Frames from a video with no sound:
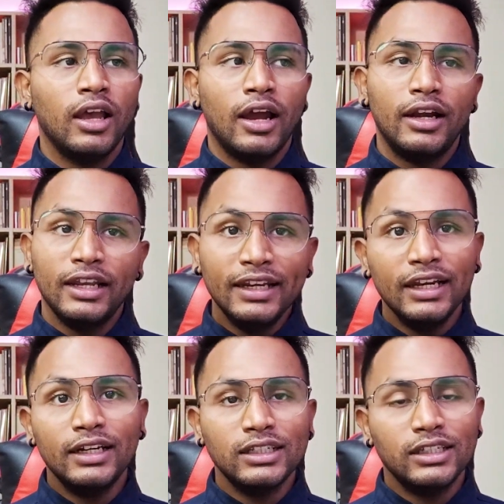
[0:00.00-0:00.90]
And
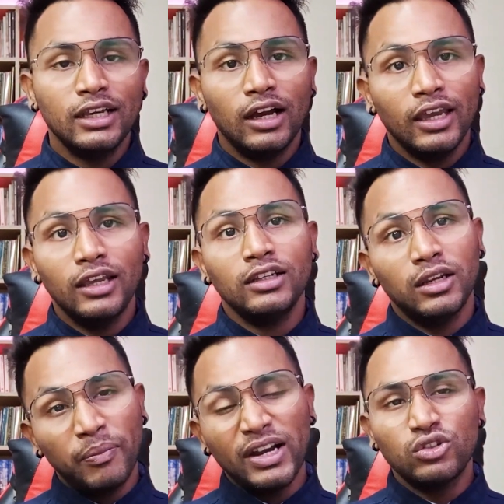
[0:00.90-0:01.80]
ETL testing again
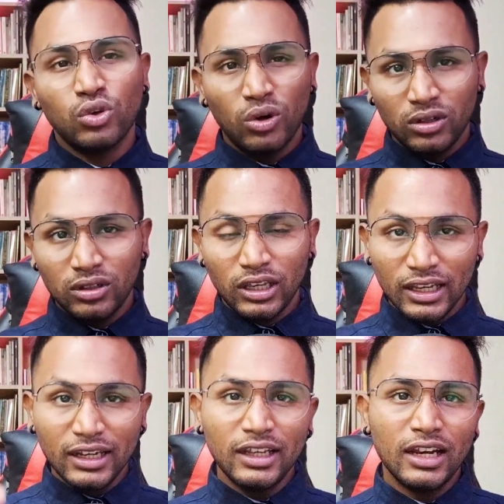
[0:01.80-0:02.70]
depends on the
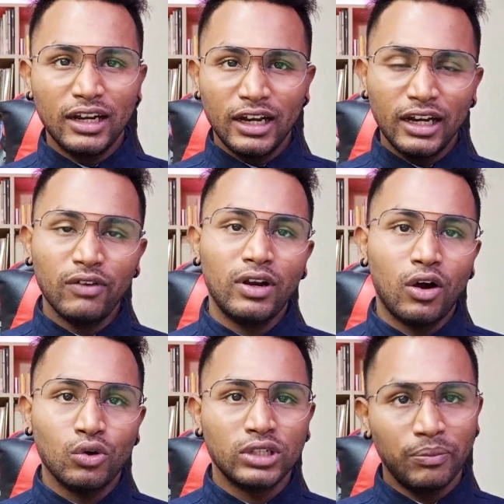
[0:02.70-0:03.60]
ETL and data
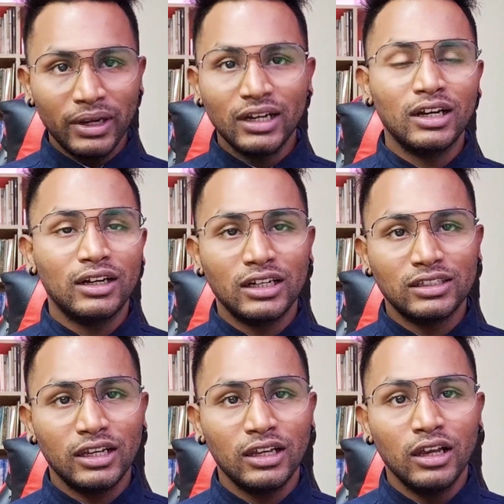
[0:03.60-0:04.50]
warehouse and big data
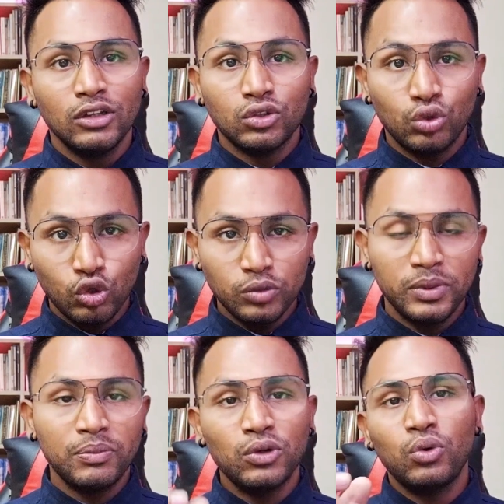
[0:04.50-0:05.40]
testing. So those
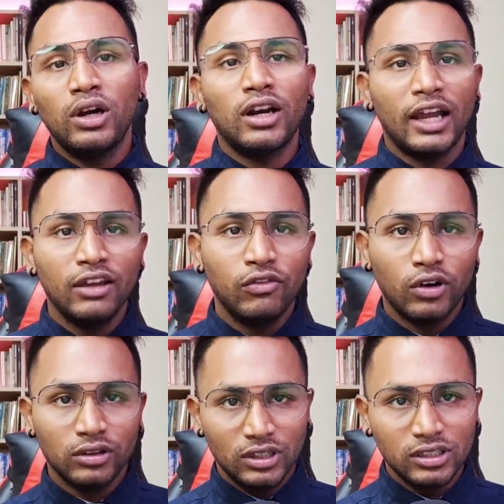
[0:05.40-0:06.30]
people who are trying
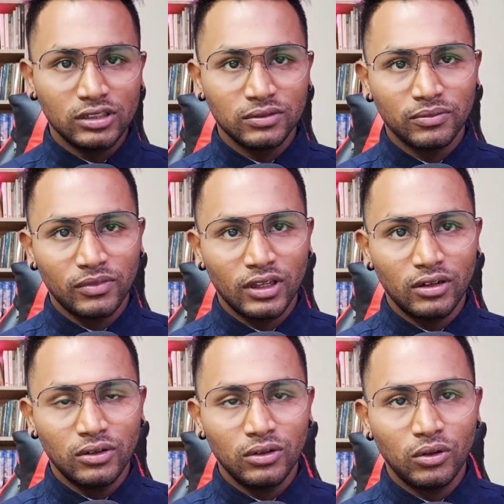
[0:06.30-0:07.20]
for this
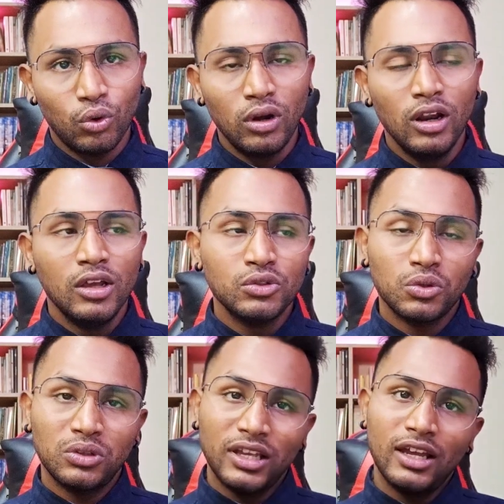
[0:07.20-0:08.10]
role,
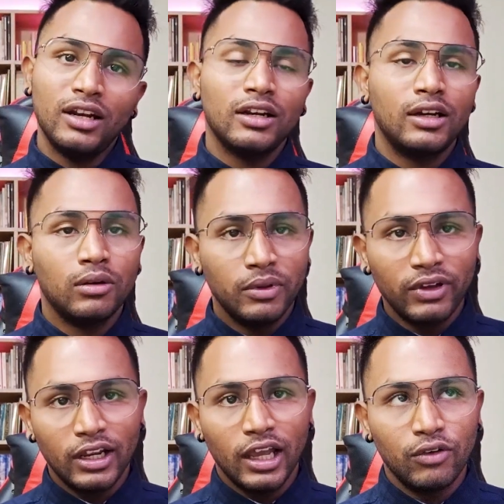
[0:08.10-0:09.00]
so there it will be
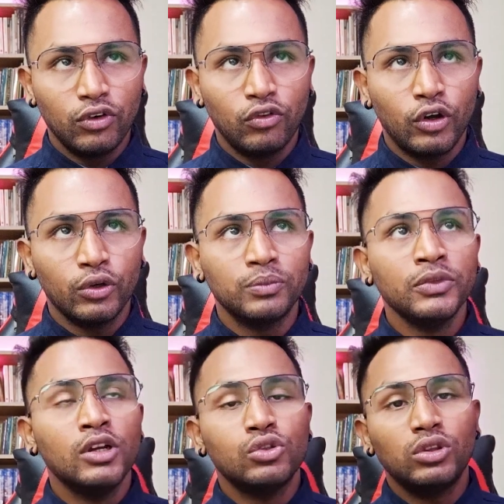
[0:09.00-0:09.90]
very helpful for you.
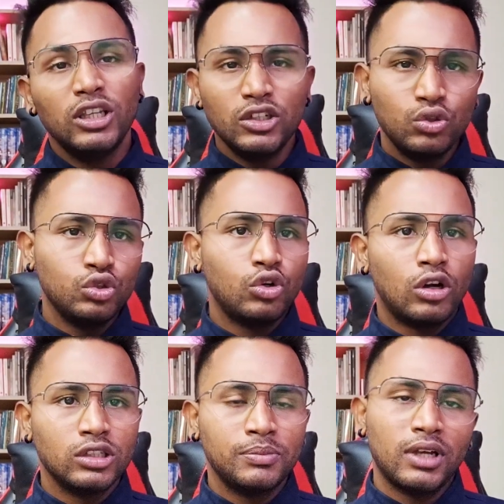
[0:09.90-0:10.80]
So these two
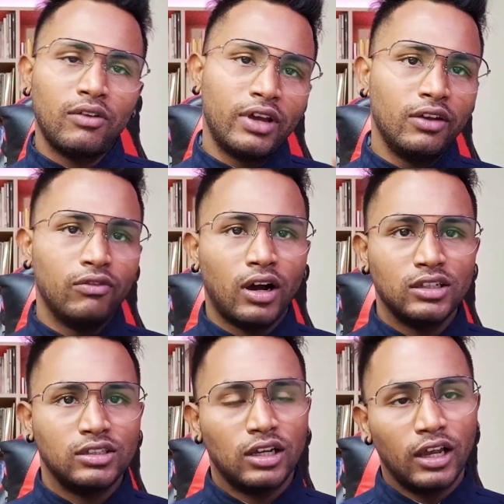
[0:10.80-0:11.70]
concepts are very
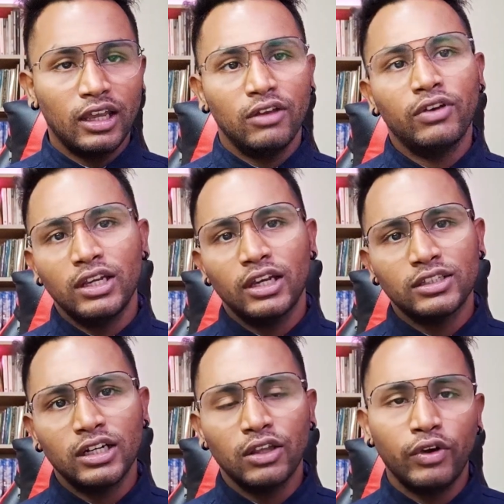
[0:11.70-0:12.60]
vast. Again, if I
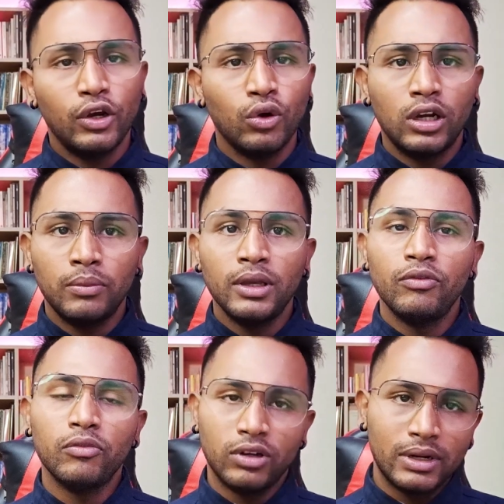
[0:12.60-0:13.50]
extend the video, it will
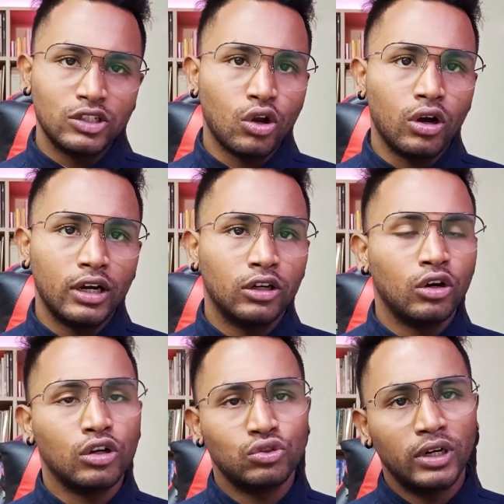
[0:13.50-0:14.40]
be much longer. It
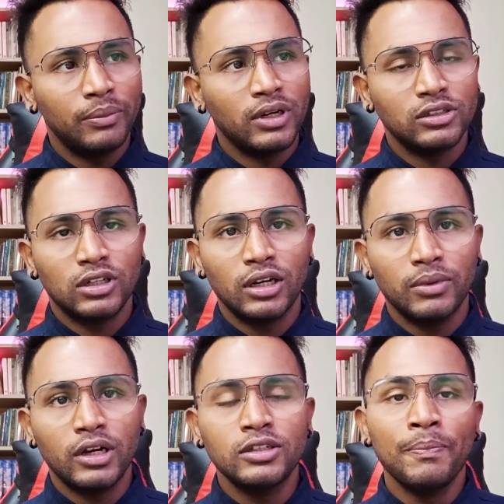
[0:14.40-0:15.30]
lost 20 minutes, 30
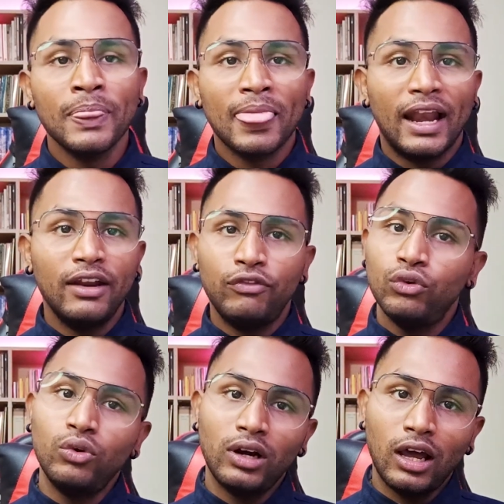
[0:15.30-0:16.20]
minutes. And if
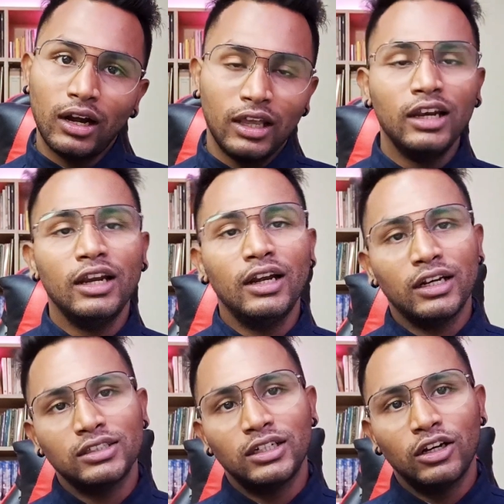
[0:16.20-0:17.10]
you are really
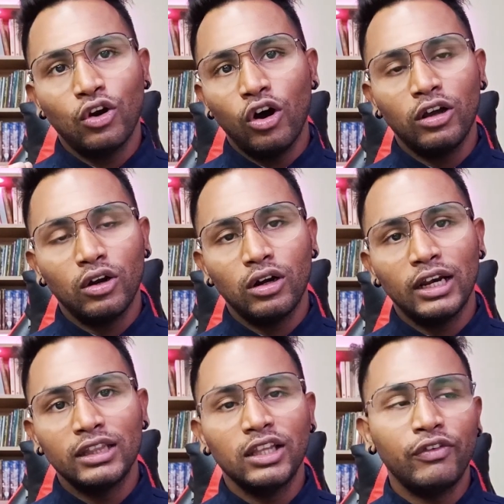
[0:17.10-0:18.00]
interested in long,
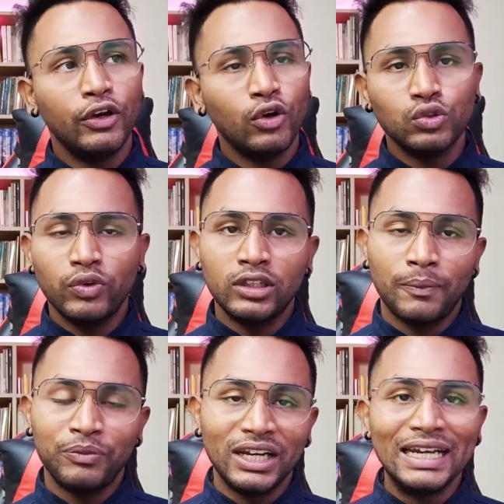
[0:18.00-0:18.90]
lengthy videos with
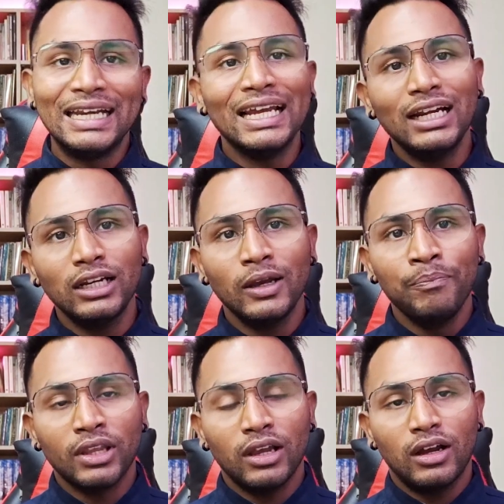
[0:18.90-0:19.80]
detailed
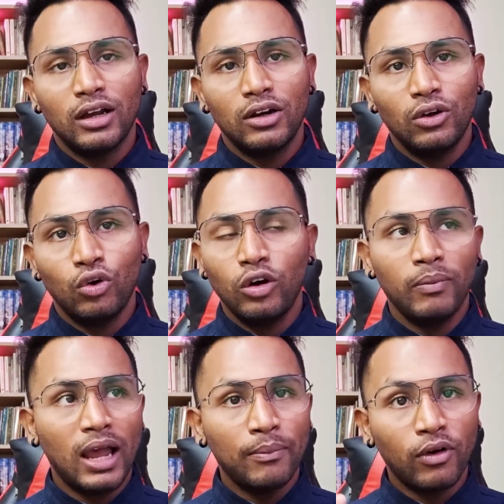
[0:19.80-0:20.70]

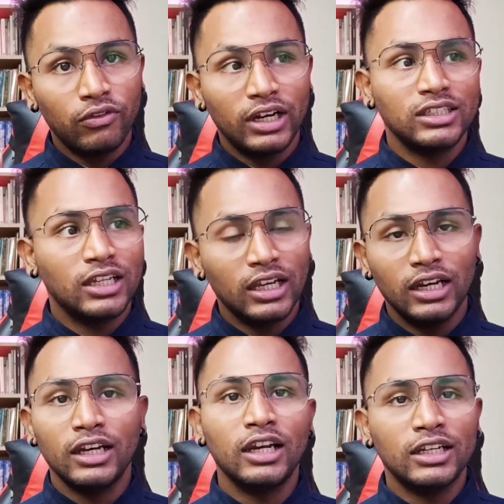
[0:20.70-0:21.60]
roadmap of testing
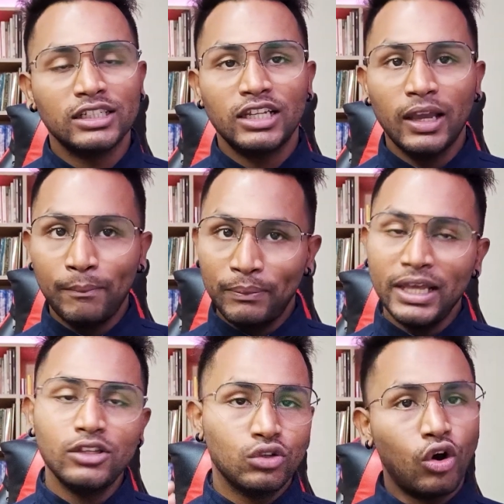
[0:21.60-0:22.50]
and ETL testing,
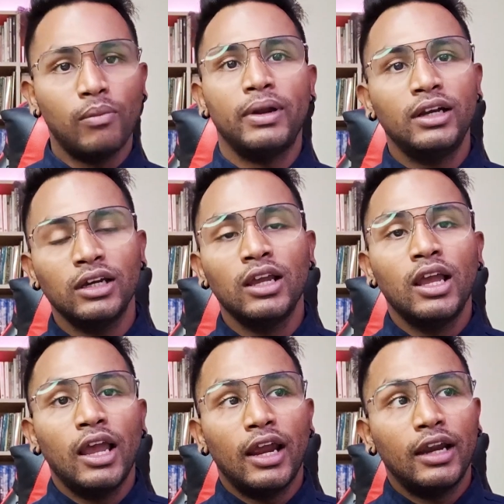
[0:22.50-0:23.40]
please comment
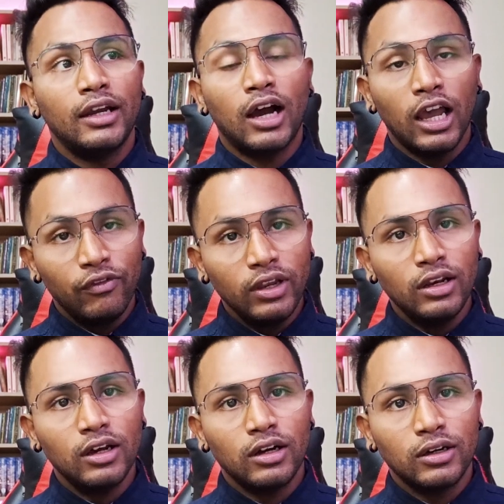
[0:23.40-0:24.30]
and I
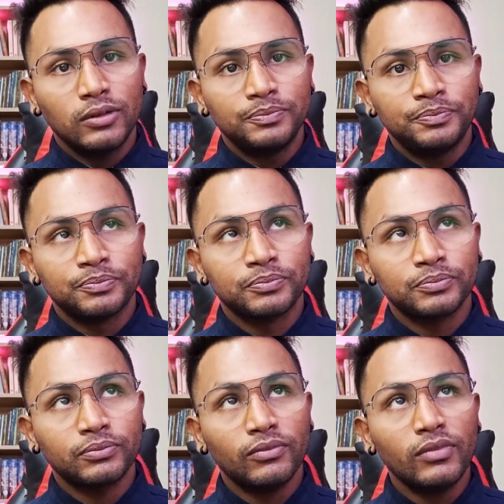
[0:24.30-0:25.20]
will
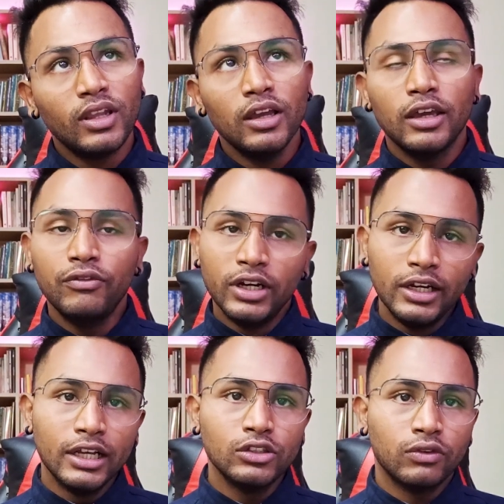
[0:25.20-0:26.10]
give
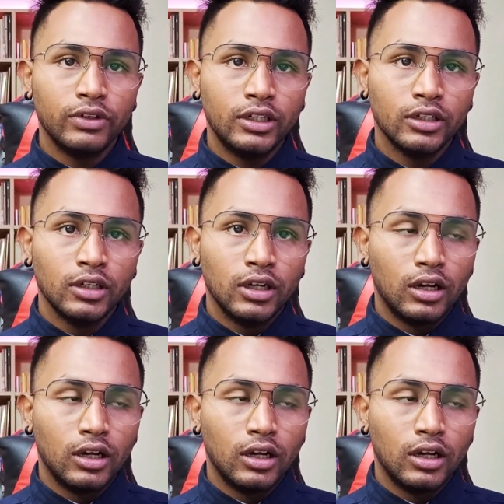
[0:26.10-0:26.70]
details of it.